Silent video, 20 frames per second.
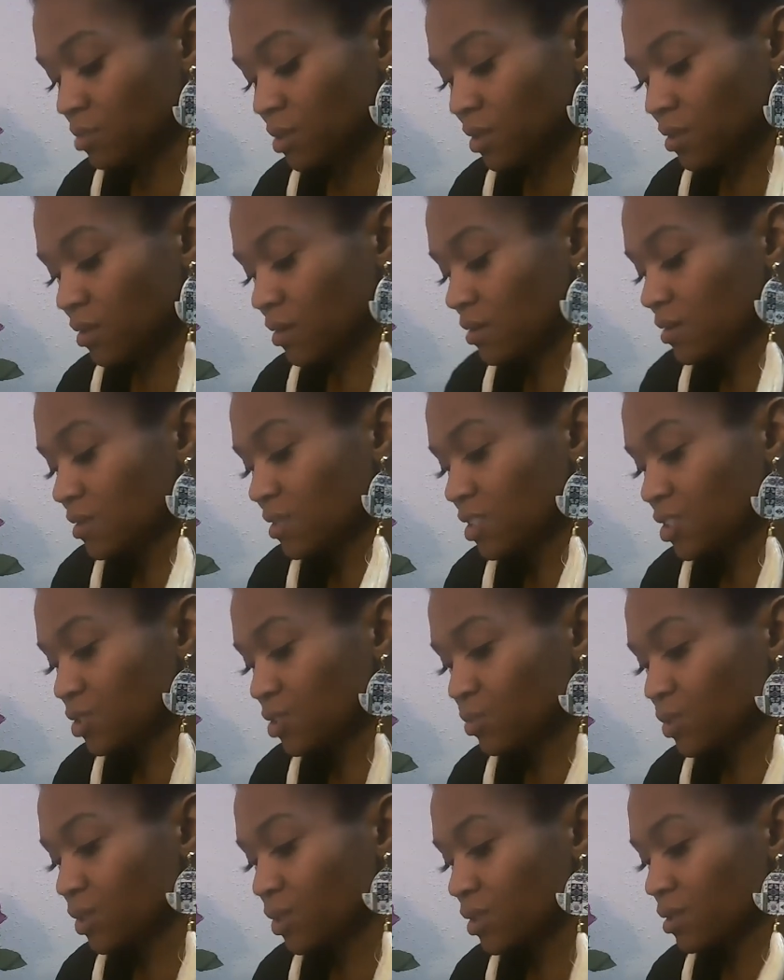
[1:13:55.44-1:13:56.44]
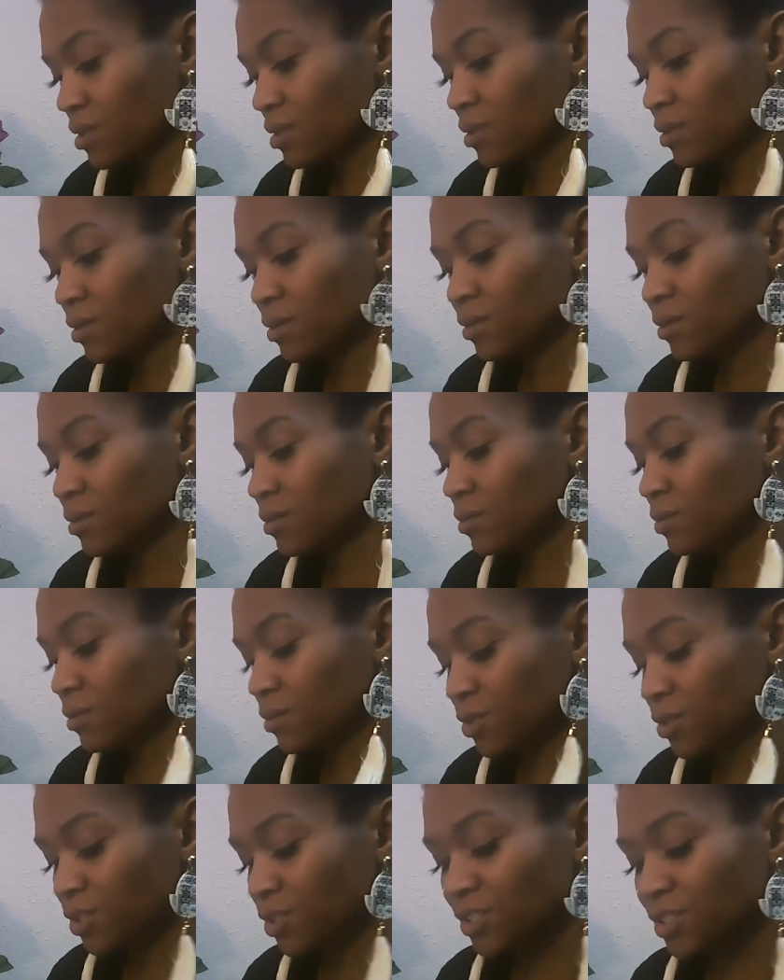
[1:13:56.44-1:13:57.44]
be honest with
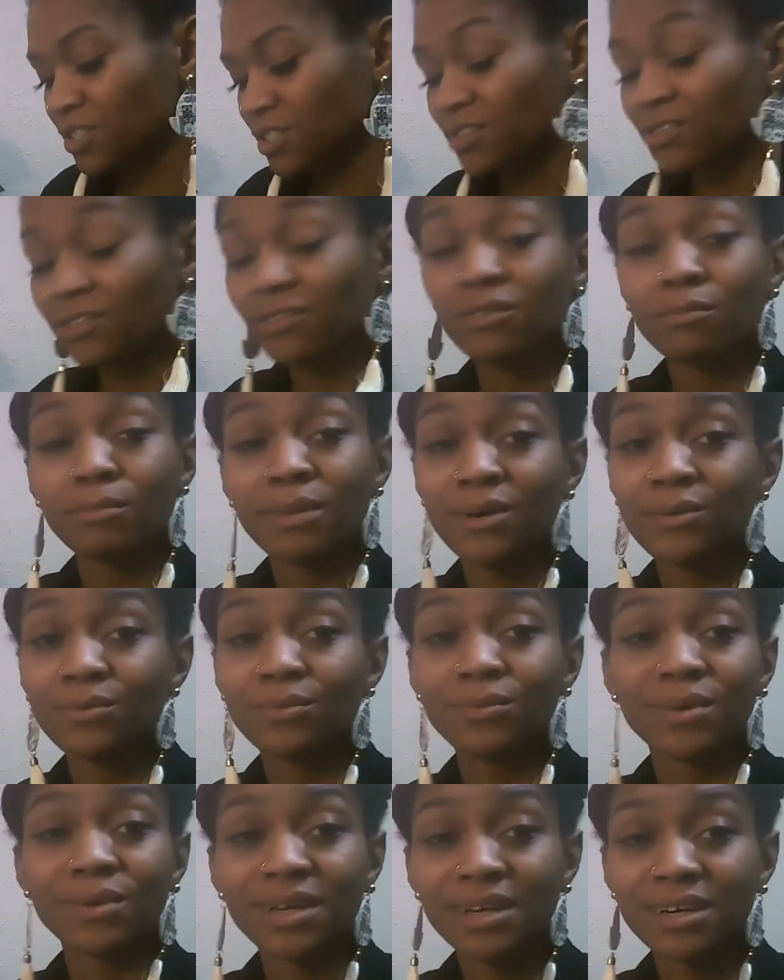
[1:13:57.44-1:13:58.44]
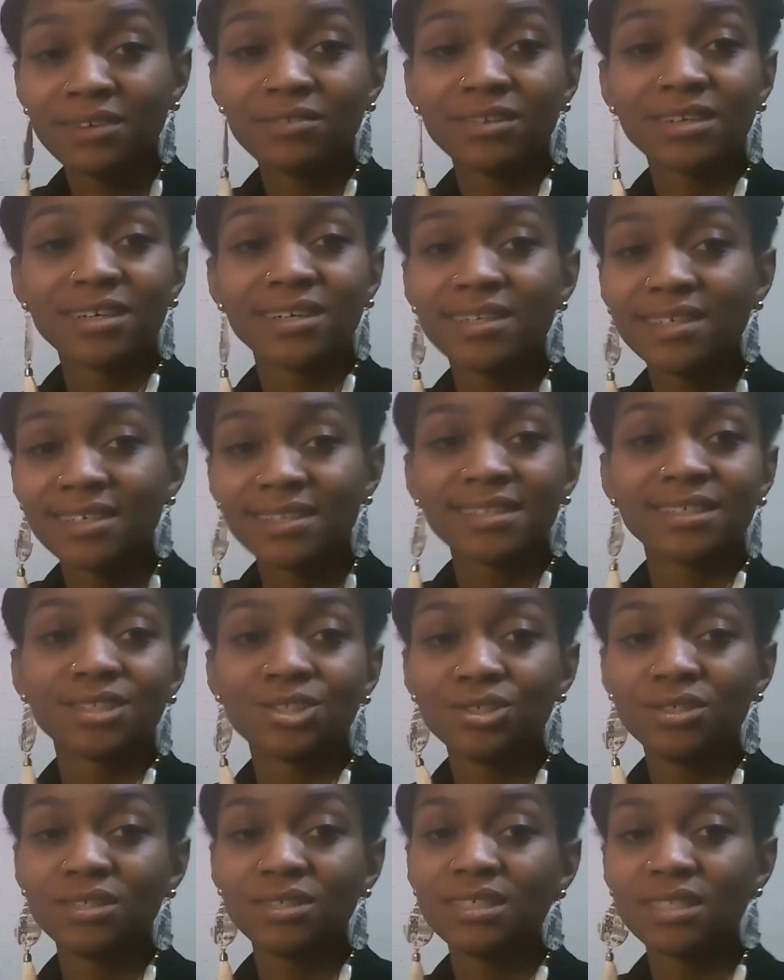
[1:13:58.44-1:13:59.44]
yourself about whatever it is
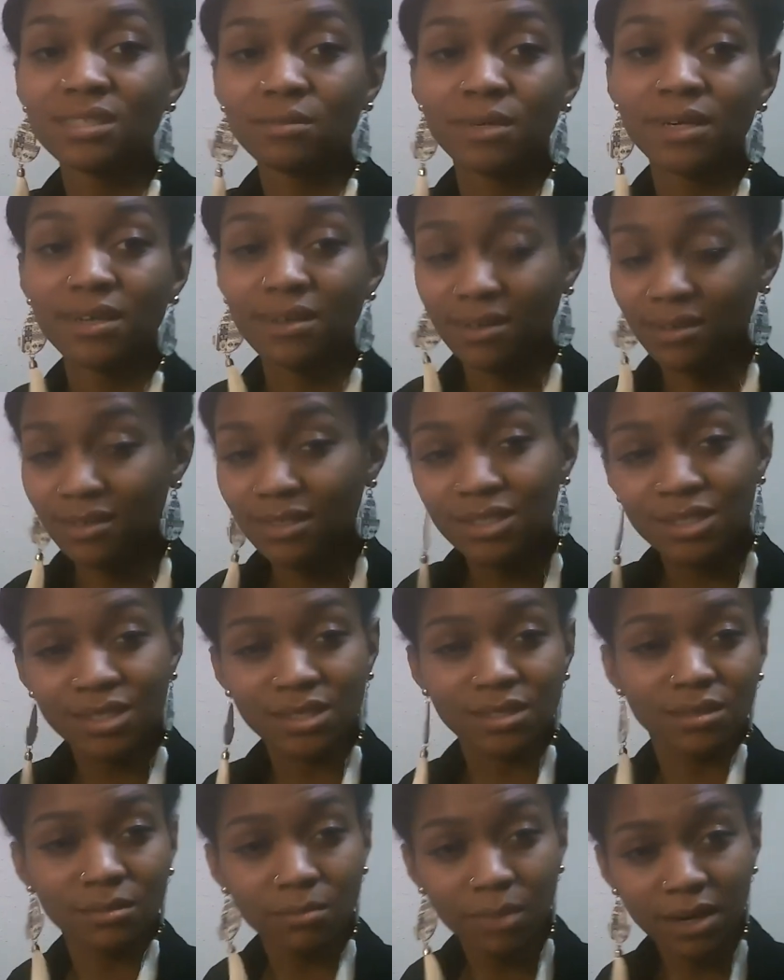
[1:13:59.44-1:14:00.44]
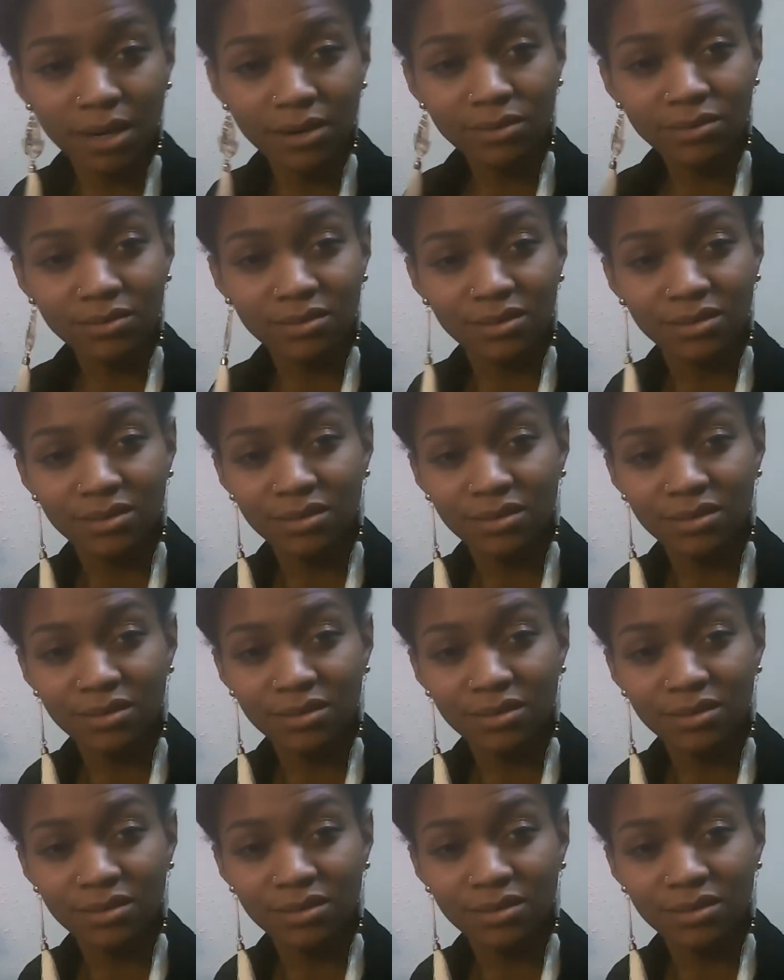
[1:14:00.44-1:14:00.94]
that you need to be honest about,